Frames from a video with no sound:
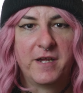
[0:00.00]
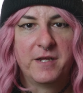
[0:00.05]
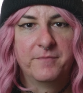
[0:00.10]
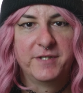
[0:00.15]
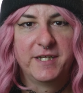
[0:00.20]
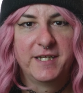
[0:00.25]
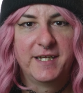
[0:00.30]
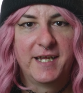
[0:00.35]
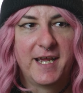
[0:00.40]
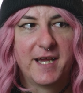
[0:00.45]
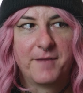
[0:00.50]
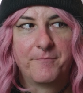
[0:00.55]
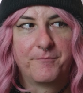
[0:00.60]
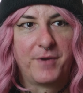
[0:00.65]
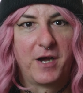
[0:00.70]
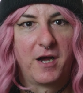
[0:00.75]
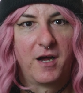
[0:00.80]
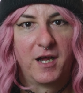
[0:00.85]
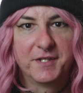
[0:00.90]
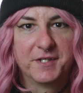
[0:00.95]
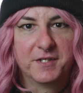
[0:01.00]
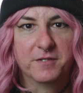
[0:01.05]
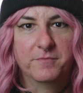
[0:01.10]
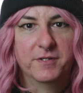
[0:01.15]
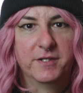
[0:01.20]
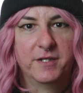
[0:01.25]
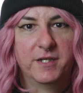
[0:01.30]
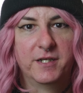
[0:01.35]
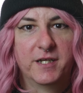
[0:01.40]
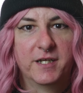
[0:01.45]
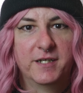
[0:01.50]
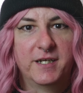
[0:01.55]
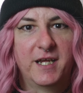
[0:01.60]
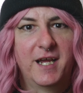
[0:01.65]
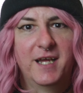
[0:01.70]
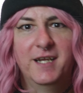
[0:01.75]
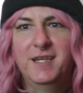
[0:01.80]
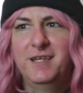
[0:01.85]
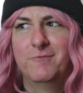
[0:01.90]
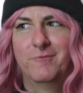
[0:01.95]
family can't possibly in
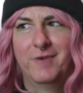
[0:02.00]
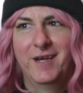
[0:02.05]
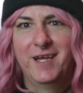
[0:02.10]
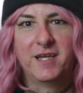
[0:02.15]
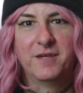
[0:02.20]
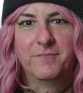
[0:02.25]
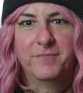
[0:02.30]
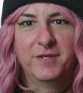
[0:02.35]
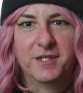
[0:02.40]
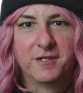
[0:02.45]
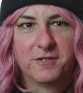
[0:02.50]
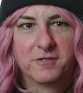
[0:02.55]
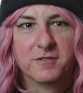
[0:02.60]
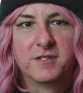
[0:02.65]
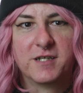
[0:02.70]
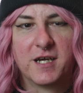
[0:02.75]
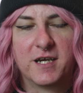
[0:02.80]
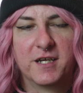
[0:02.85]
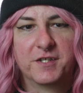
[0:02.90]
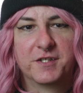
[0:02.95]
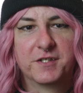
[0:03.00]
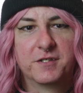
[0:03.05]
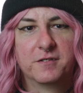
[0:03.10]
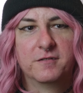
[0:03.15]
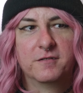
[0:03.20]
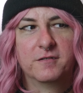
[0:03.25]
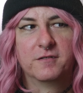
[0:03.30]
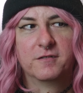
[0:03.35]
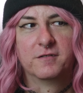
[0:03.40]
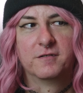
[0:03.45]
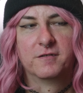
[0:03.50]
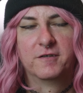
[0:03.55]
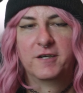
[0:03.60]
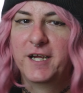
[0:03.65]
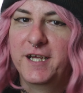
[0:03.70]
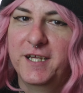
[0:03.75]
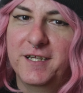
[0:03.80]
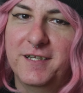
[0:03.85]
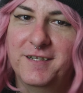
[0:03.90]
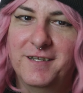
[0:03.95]
any way be the good guys,
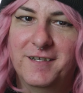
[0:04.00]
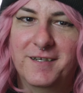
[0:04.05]
right?